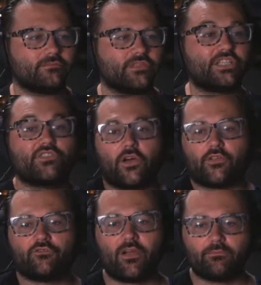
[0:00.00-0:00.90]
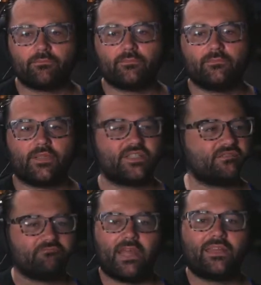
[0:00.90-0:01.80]
Like Donald Trump. He just
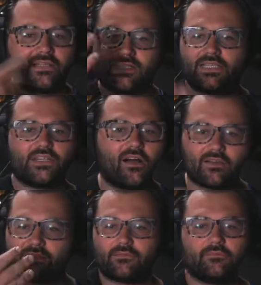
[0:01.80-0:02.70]
endlessly talks.